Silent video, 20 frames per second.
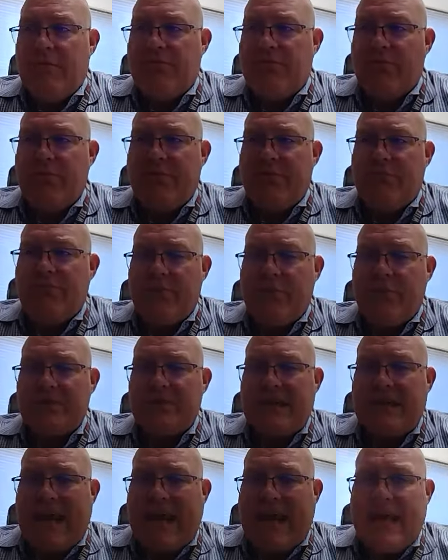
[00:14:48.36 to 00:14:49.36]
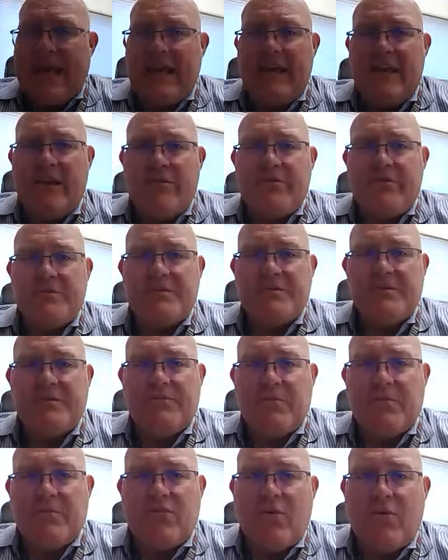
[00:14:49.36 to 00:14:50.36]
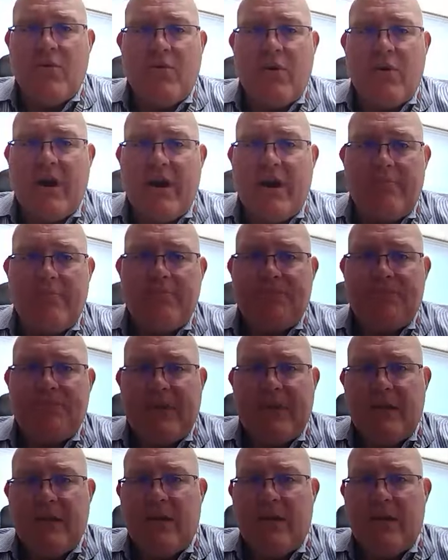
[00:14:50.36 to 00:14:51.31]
through the first 8 years of the program,